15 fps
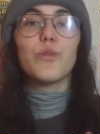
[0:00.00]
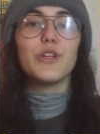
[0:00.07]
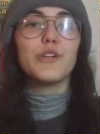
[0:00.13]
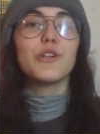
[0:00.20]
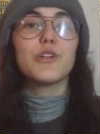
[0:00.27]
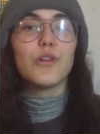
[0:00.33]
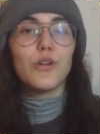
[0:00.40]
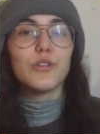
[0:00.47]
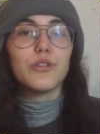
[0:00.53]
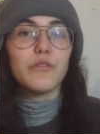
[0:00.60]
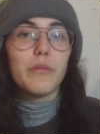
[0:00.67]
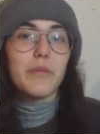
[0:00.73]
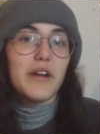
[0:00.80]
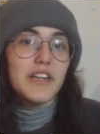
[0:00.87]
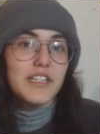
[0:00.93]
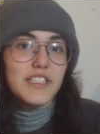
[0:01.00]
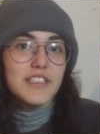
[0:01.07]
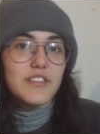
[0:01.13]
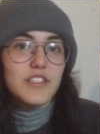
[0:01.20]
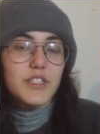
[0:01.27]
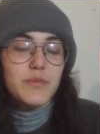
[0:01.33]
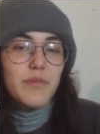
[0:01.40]
we don't call you
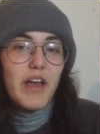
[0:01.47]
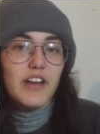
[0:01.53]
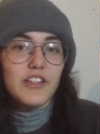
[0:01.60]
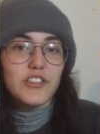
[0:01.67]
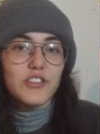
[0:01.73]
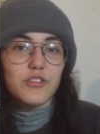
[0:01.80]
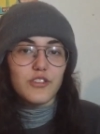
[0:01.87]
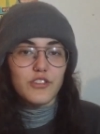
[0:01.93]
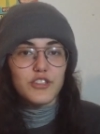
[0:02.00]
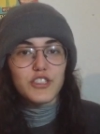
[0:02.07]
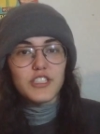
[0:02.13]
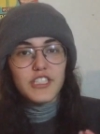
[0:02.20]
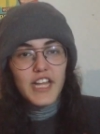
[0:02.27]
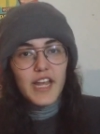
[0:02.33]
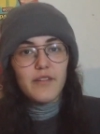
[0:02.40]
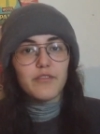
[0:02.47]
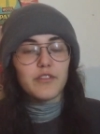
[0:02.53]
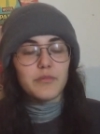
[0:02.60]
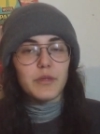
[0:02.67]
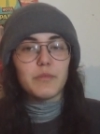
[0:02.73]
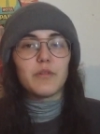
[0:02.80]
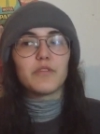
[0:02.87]
Americans in Spanish. There's a name
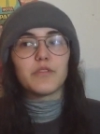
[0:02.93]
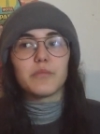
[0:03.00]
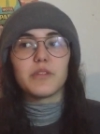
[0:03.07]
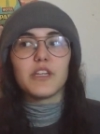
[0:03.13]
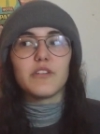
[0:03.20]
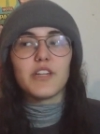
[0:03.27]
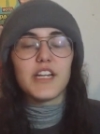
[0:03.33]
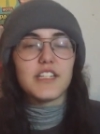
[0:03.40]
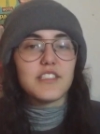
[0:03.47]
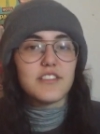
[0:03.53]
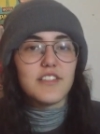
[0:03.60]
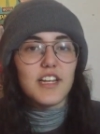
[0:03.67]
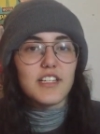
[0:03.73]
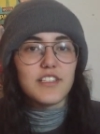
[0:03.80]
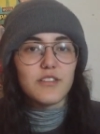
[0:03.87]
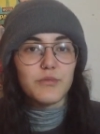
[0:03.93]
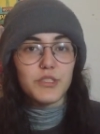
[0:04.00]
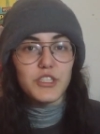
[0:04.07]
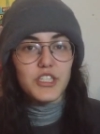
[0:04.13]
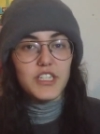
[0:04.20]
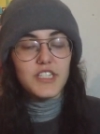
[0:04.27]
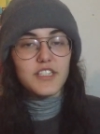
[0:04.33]
for people from the United States,
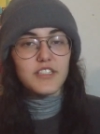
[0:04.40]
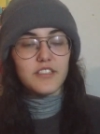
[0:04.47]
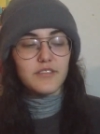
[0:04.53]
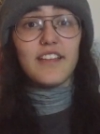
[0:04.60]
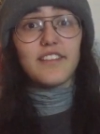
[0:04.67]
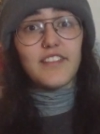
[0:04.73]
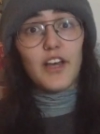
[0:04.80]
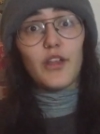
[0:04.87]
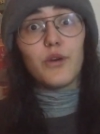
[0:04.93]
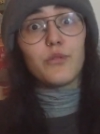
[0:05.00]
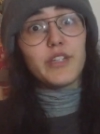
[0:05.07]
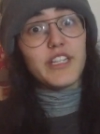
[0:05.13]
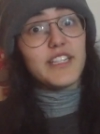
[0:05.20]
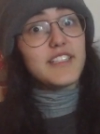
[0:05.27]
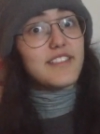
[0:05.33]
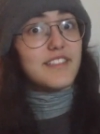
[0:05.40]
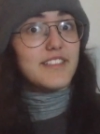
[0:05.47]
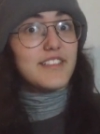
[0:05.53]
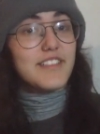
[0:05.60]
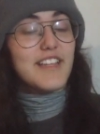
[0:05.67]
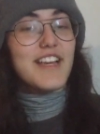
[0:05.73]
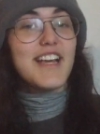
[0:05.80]
which is
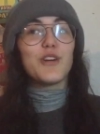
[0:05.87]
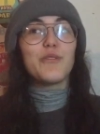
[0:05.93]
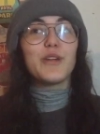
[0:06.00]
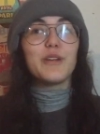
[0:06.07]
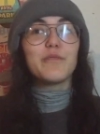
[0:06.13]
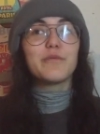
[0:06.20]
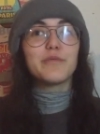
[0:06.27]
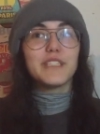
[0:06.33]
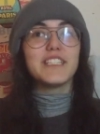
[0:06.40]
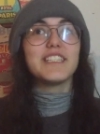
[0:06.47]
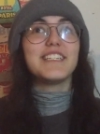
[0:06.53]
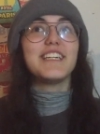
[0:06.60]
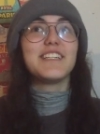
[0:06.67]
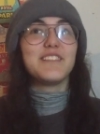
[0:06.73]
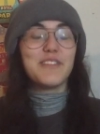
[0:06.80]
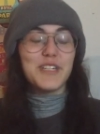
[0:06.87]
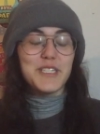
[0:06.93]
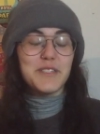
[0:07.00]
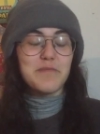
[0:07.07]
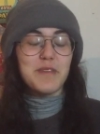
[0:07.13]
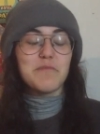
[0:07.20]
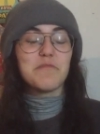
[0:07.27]
estadounidenses. So it really
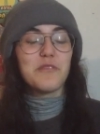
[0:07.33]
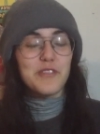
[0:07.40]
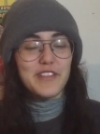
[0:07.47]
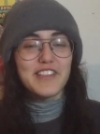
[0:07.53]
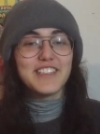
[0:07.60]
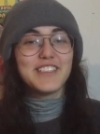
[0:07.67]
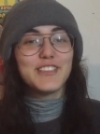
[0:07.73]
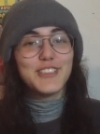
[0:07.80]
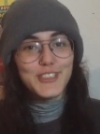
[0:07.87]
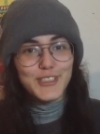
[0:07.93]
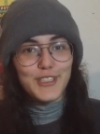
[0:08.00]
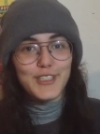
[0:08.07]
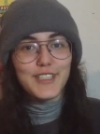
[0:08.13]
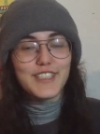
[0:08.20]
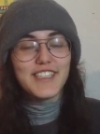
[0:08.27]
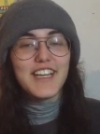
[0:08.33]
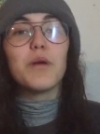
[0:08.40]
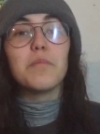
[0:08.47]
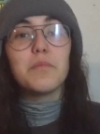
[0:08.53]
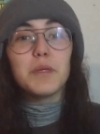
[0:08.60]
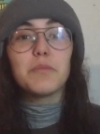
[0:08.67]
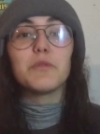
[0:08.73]
annoys me more than it should
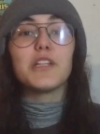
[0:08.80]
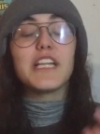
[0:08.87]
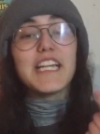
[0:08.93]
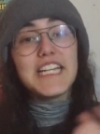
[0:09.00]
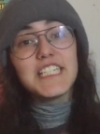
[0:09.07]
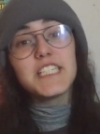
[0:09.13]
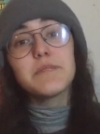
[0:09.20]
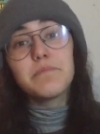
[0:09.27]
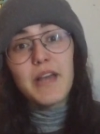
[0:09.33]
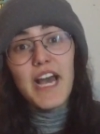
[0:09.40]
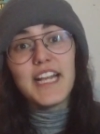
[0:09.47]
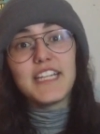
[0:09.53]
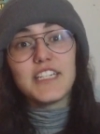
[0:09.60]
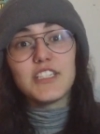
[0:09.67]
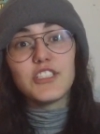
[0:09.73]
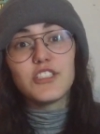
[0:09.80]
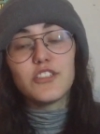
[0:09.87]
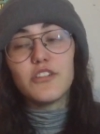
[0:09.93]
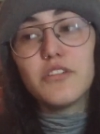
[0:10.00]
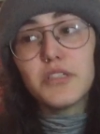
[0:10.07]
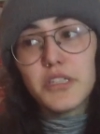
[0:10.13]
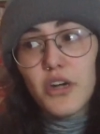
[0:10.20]
when people in Spanish
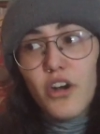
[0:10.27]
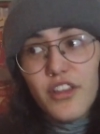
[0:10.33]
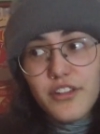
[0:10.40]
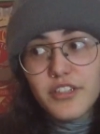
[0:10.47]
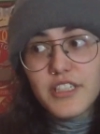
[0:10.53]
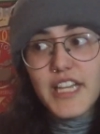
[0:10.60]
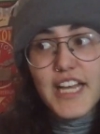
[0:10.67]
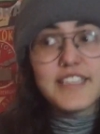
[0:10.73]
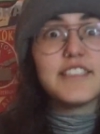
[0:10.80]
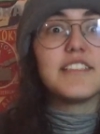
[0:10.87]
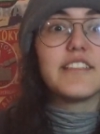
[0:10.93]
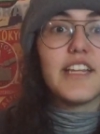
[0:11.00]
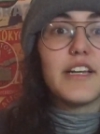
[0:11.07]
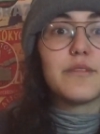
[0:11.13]
or other Latin